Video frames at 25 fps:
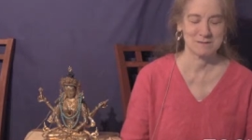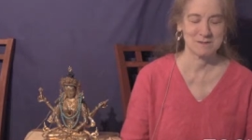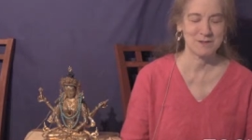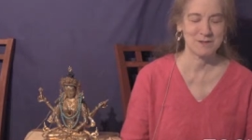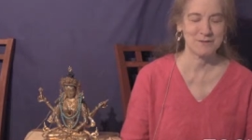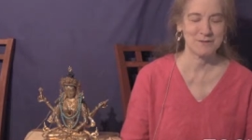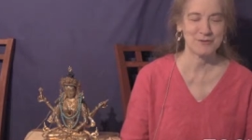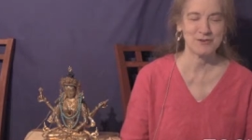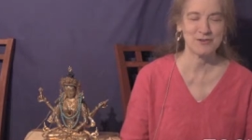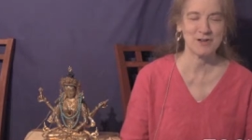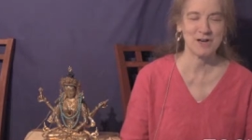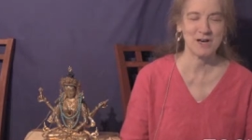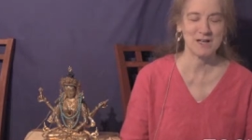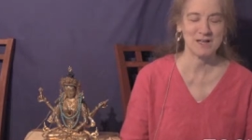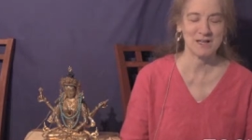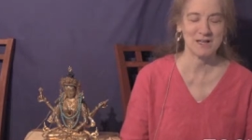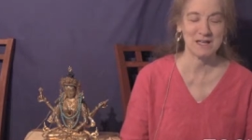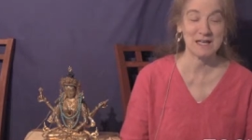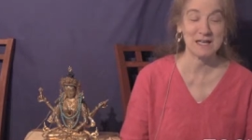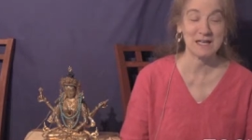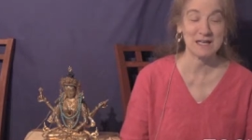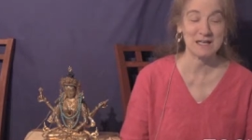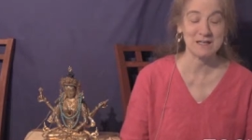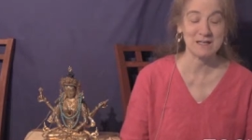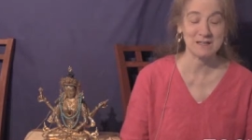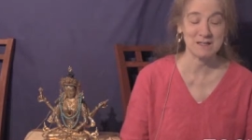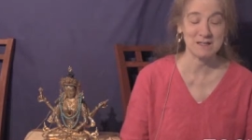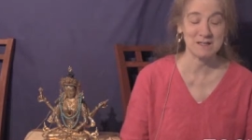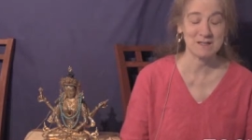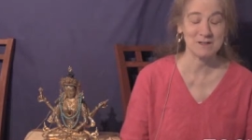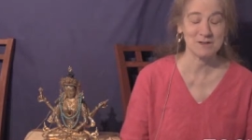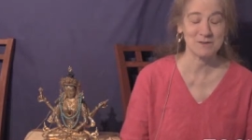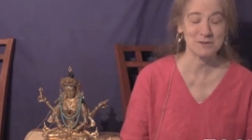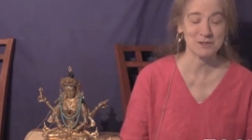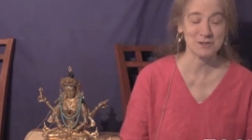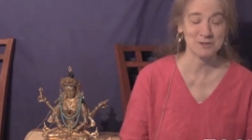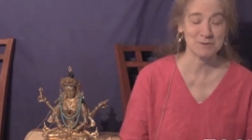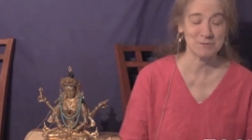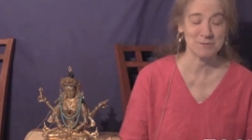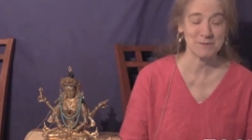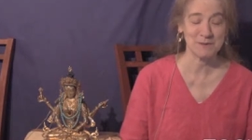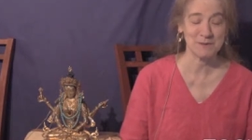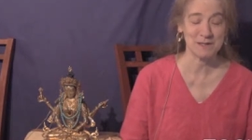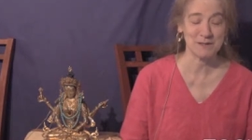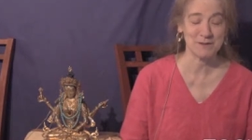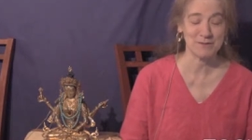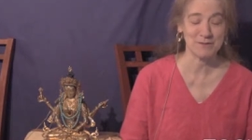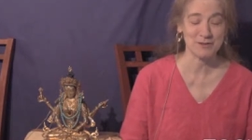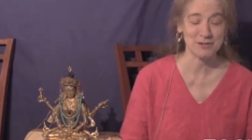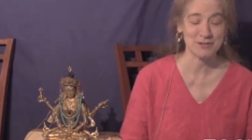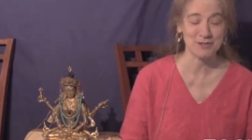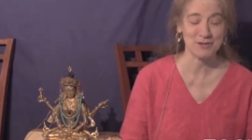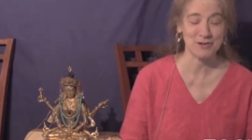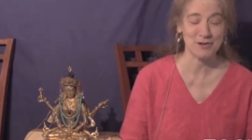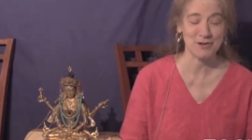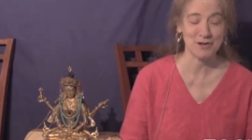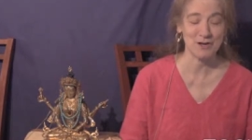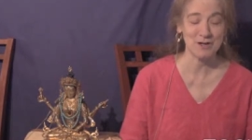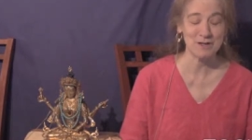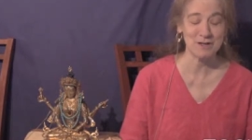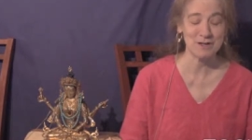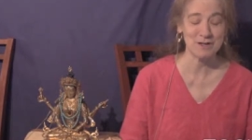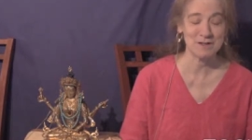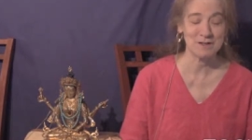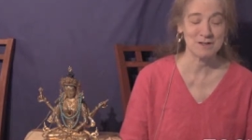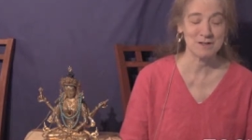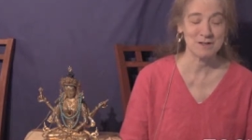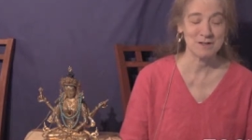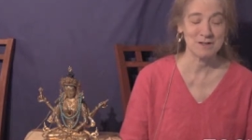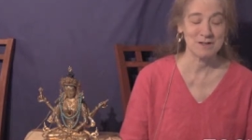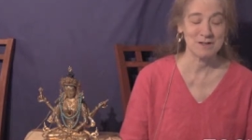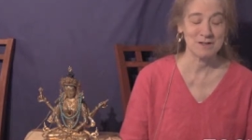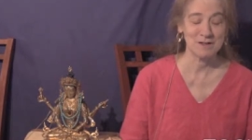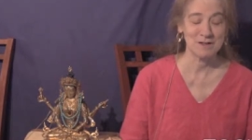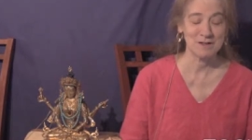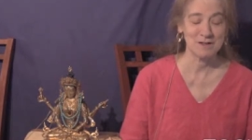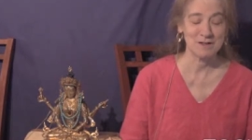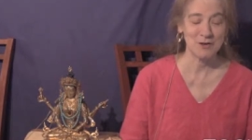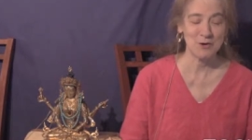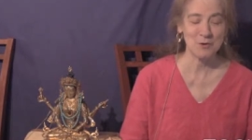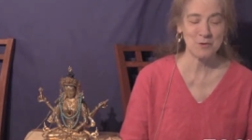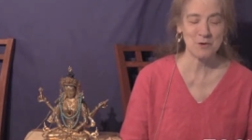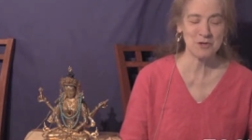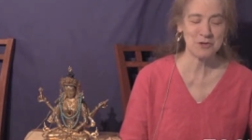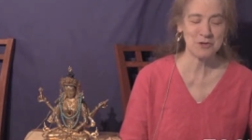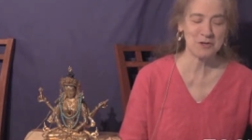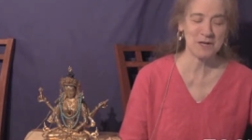if you're not late, which many of us are. Or when you